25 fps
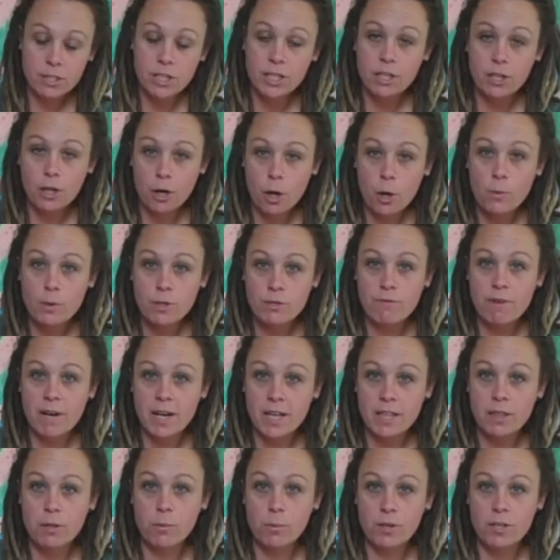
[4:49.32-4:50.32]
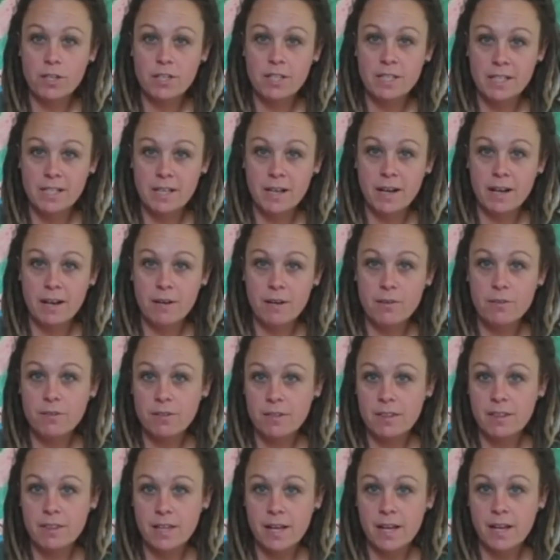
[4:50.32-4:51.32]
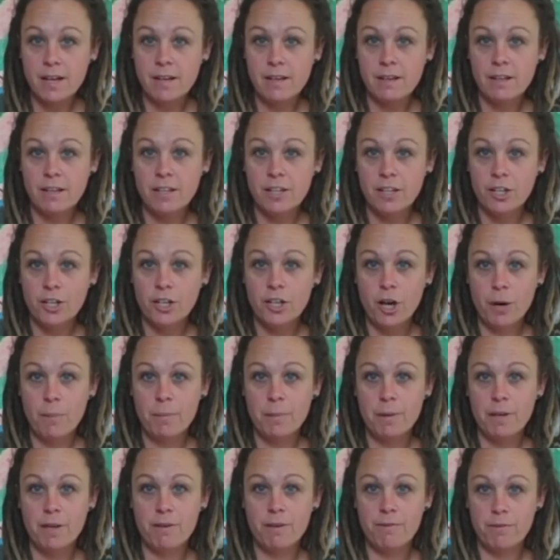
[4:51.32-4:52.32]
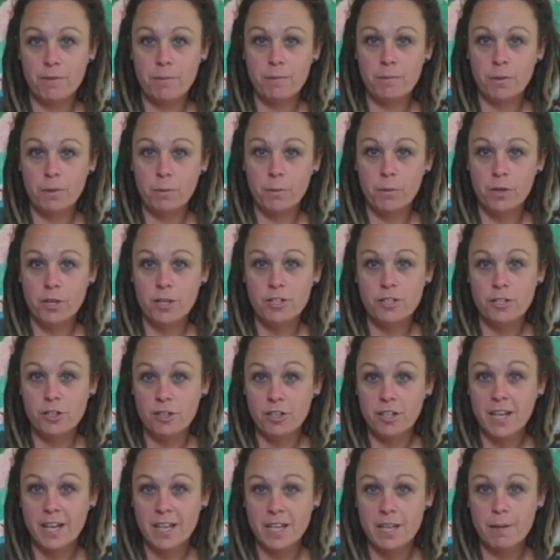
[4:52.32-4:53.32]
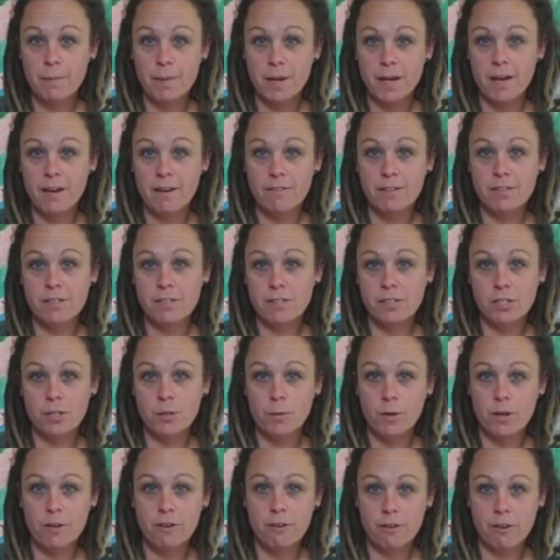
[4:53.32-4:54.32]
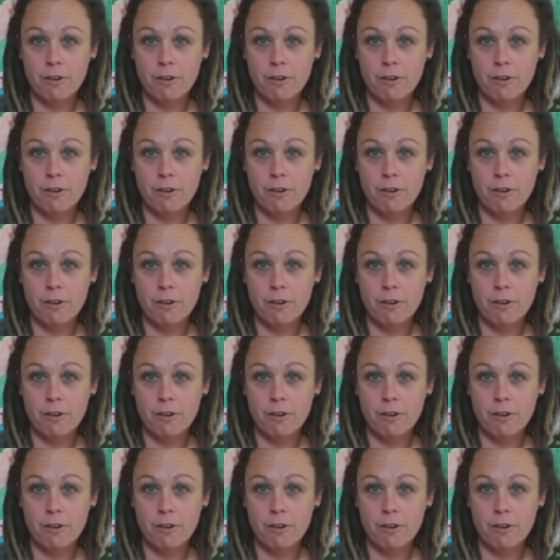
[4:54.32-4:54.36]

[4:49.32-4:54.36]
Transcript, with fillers: you could always write the word down and then copy it from the word, or get your parent to, or